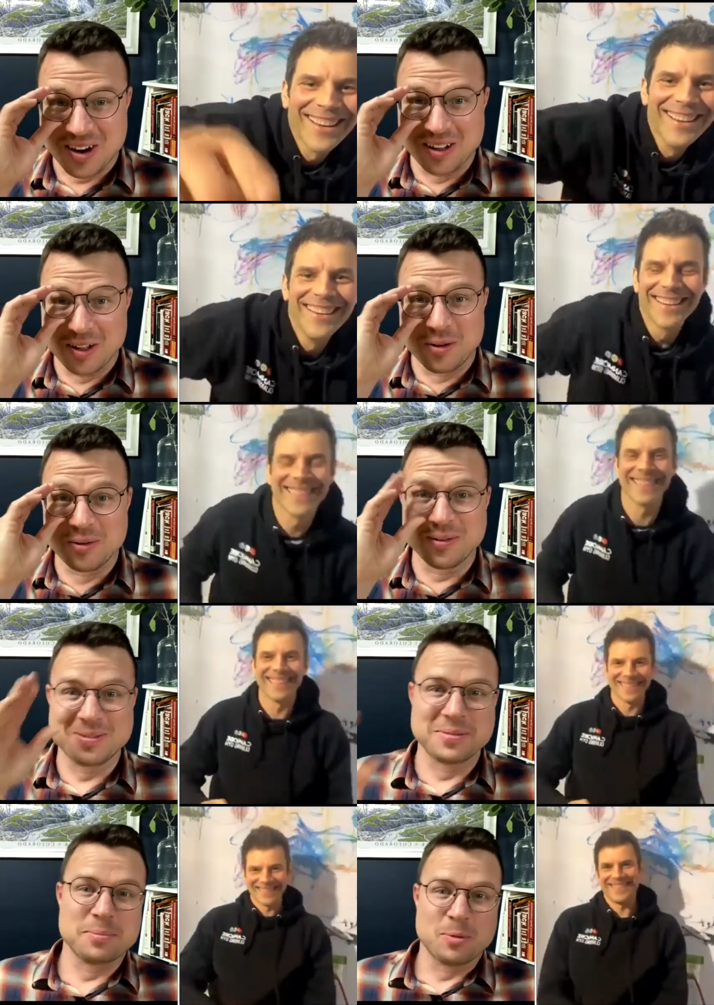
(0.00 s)
Speaker 1: so
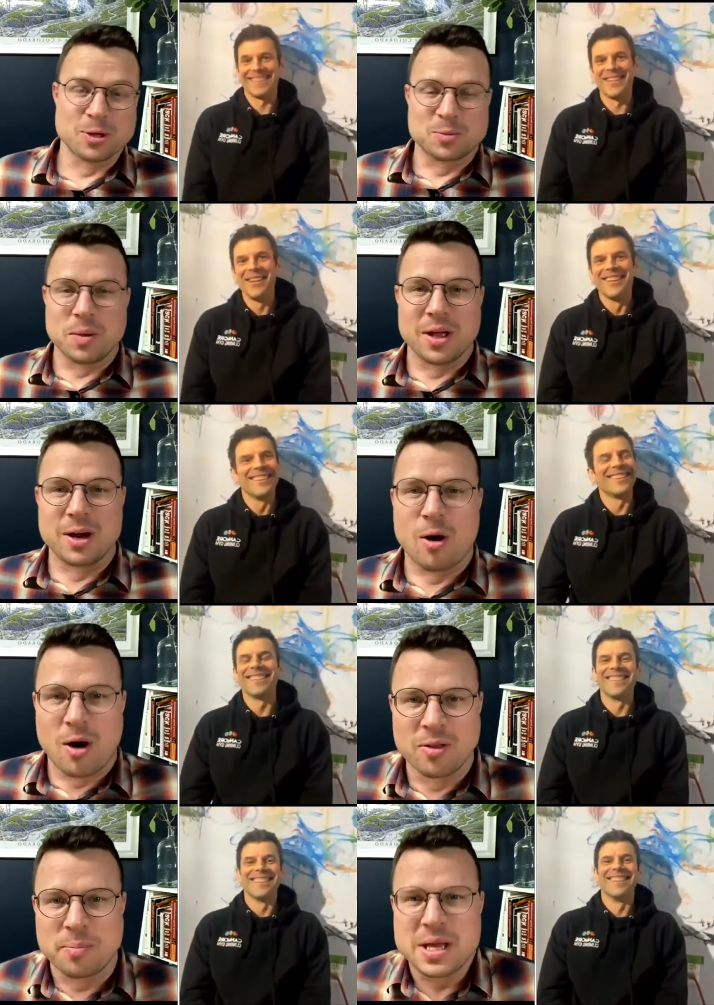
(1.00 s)
we're spilling all the
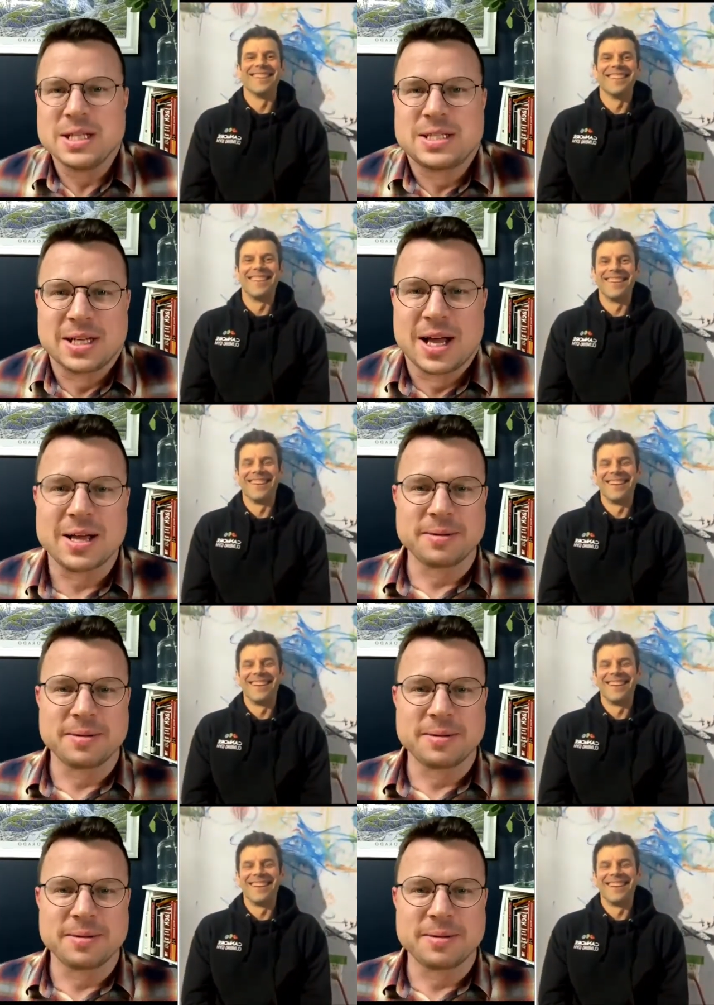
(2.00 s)
beans tonight.